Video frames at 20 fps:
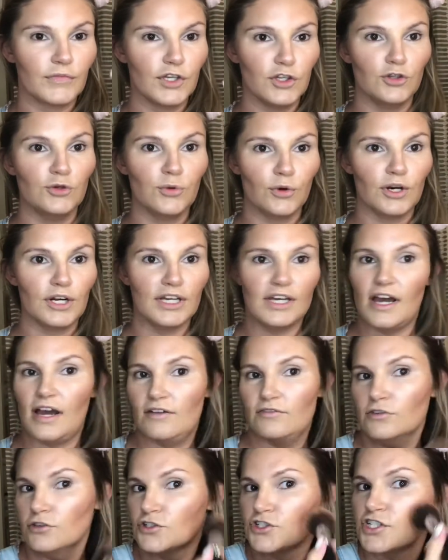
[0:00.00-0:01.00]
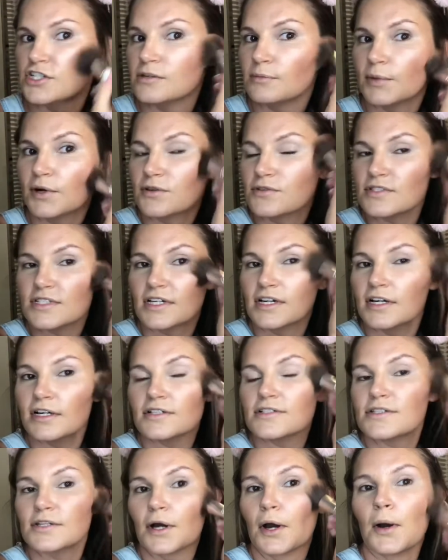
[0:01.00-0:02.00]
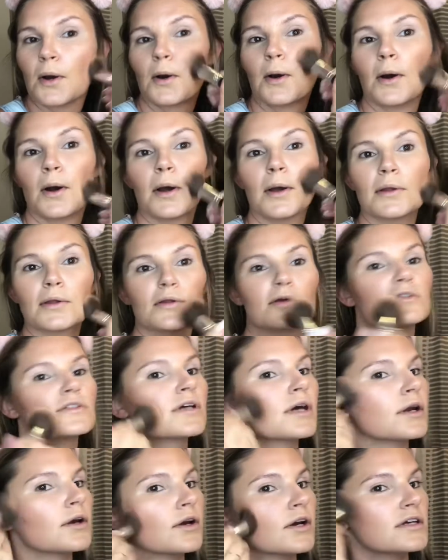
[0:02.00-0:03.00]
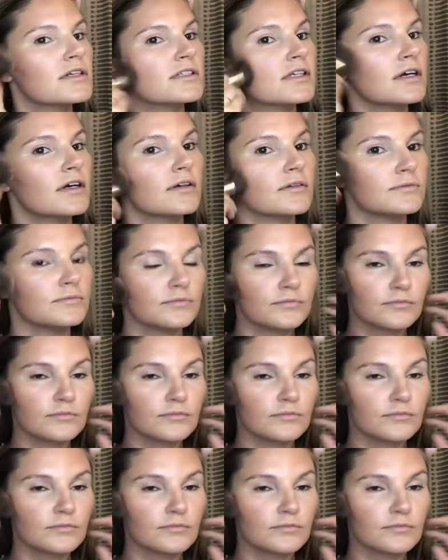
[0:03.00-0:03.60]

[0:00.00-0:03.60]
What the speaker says: you already have your cheekbones there, so it looks kind of crazy.